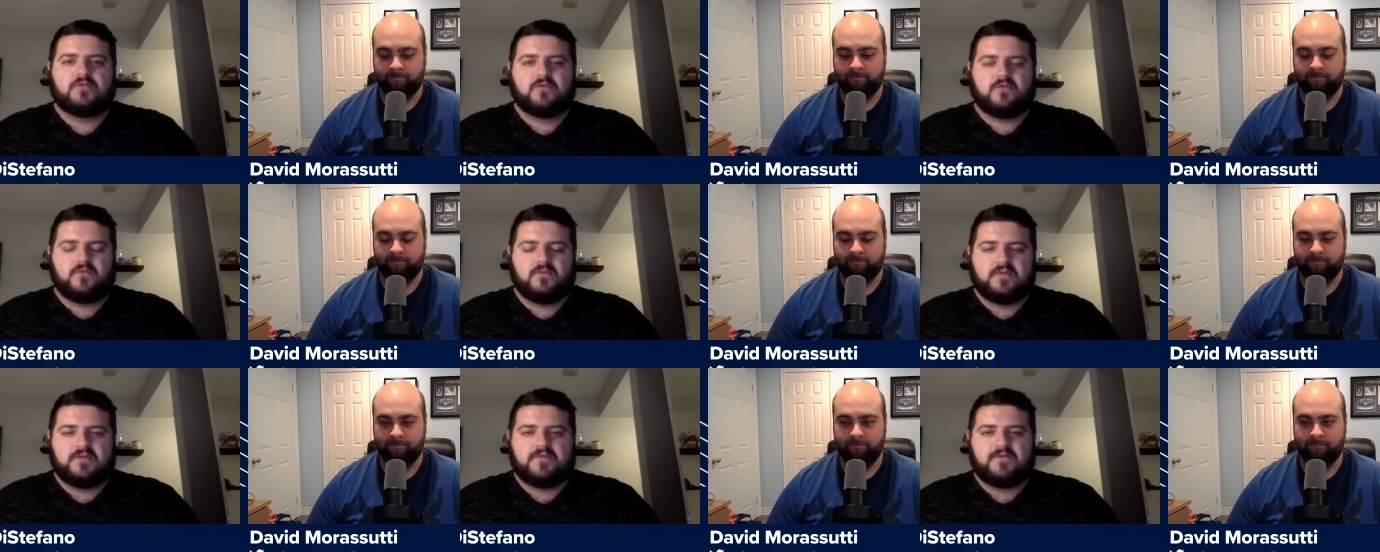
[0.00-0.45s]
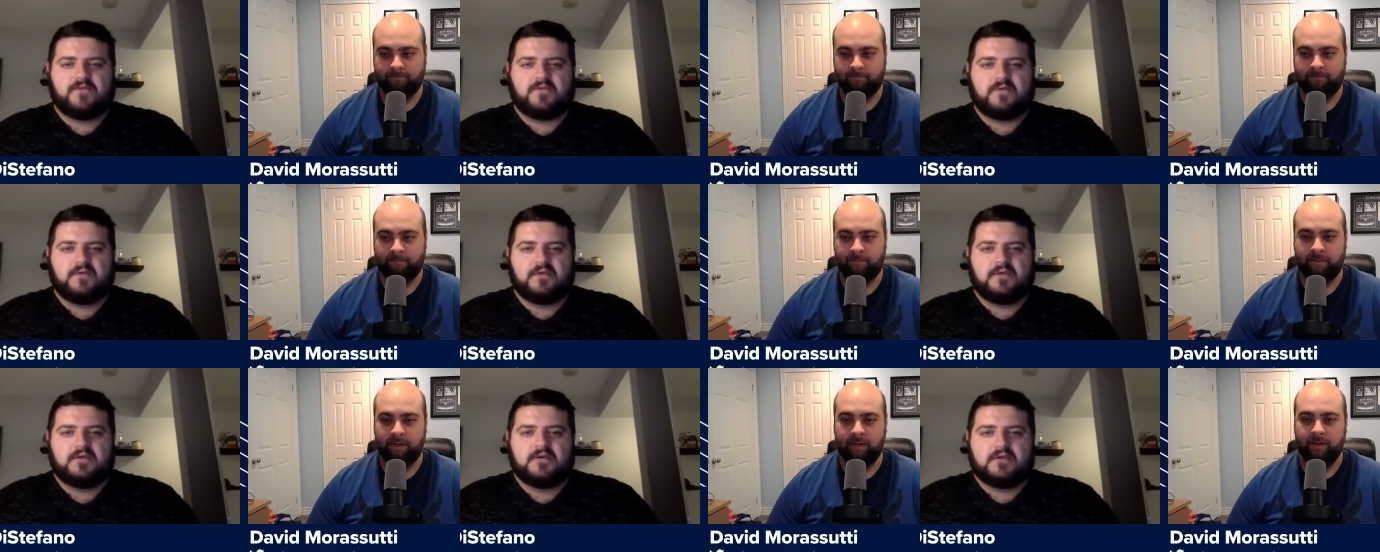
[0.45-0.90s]
Speaker 1: tournaments
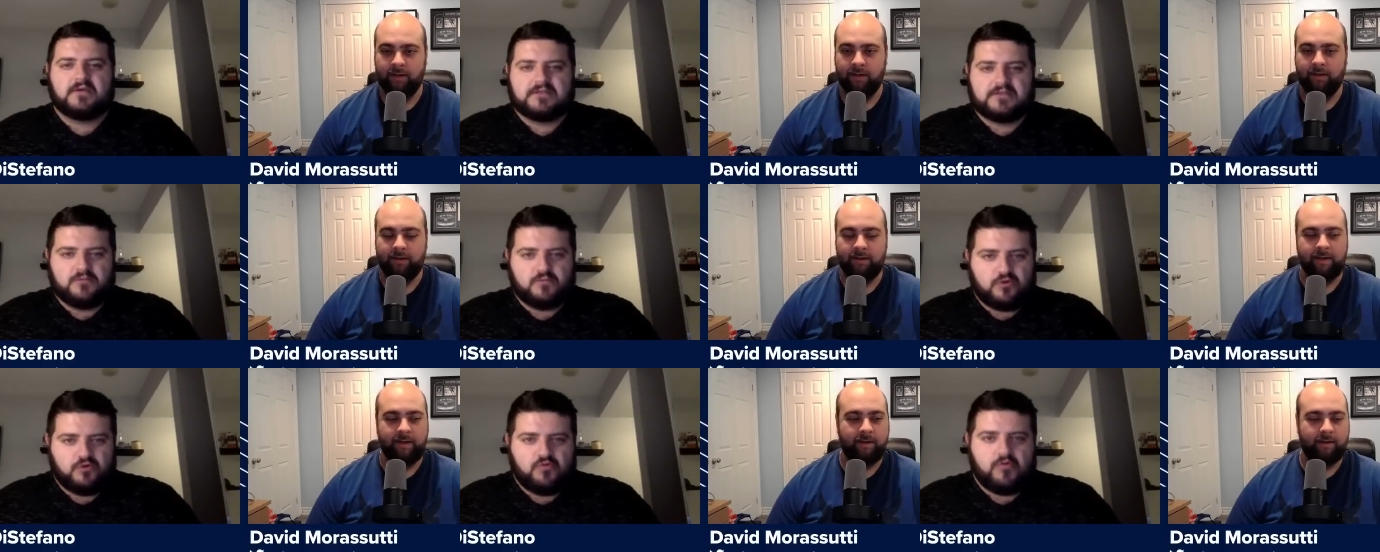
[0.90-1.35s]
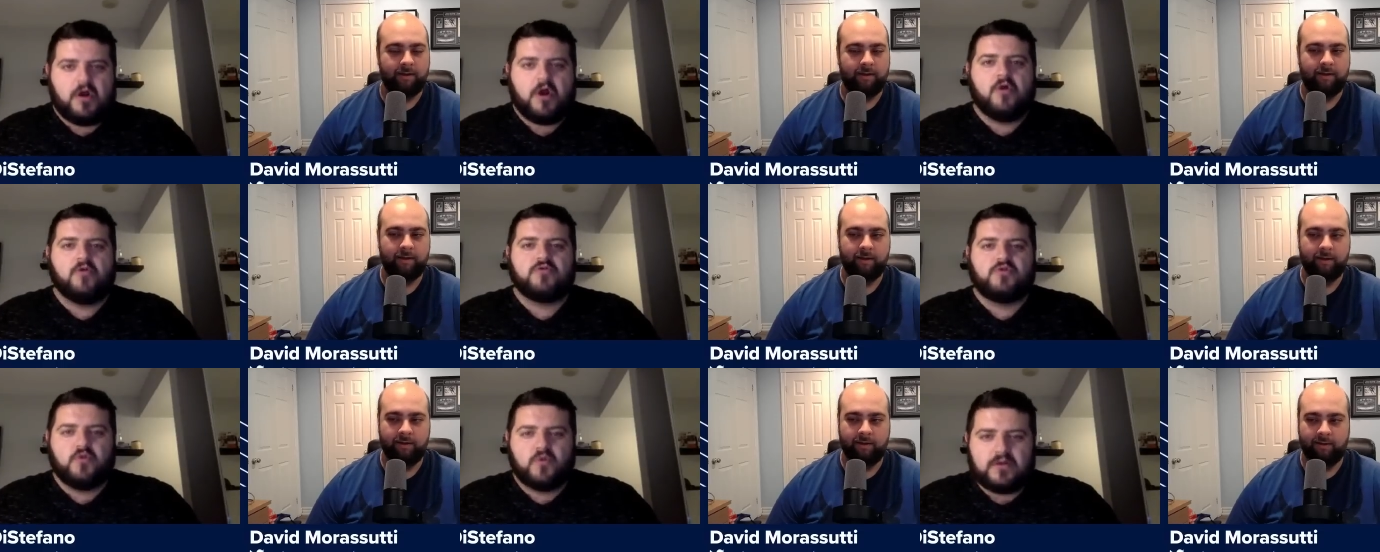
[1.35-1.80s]
because it will
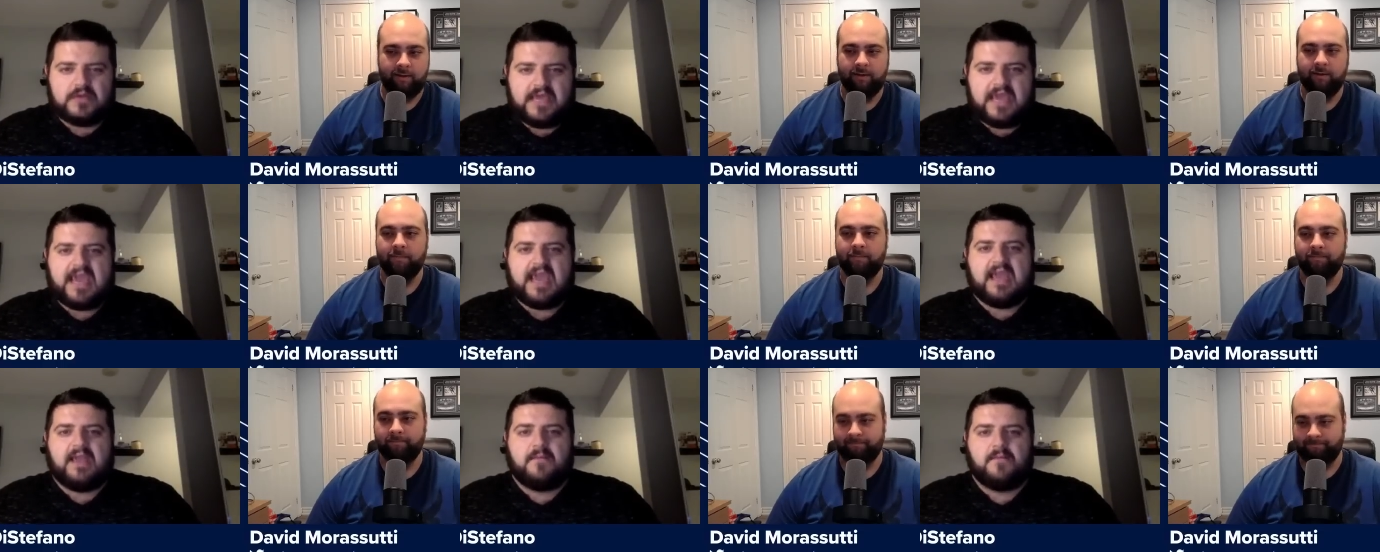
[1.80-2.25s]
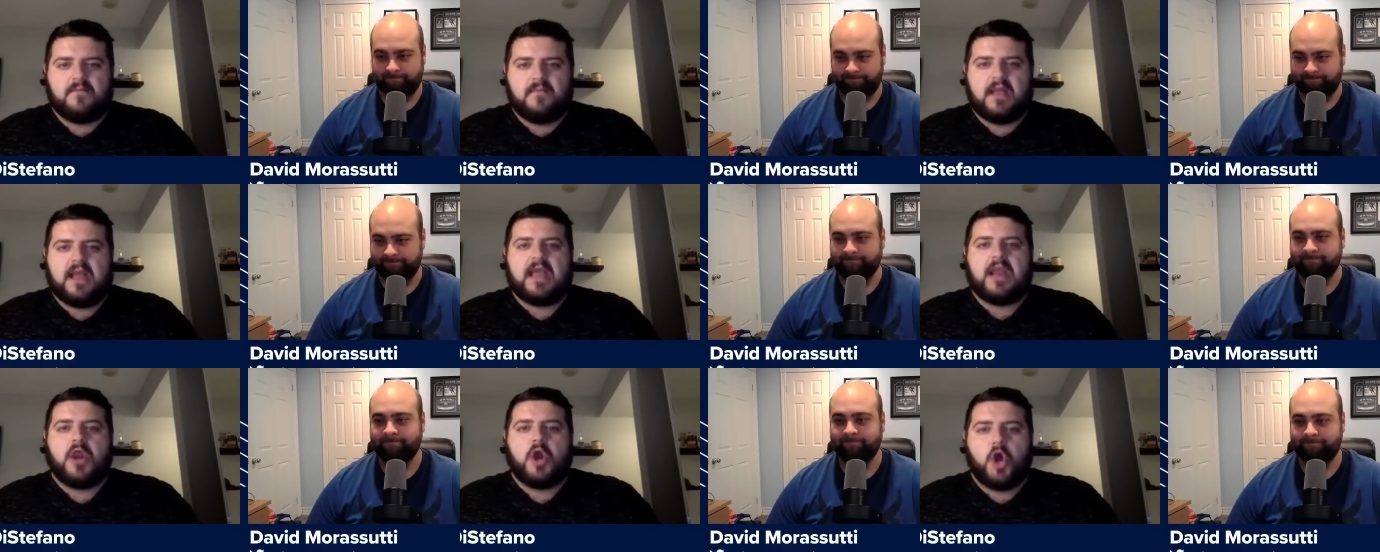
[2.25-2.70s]
grow your game
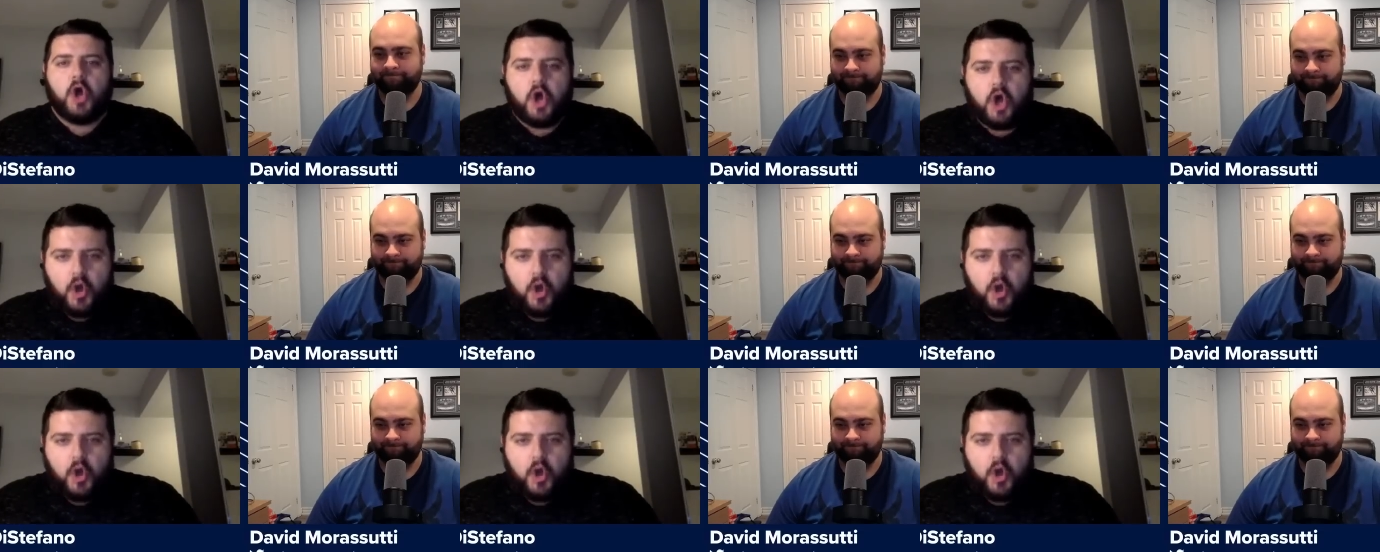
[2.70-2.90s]
and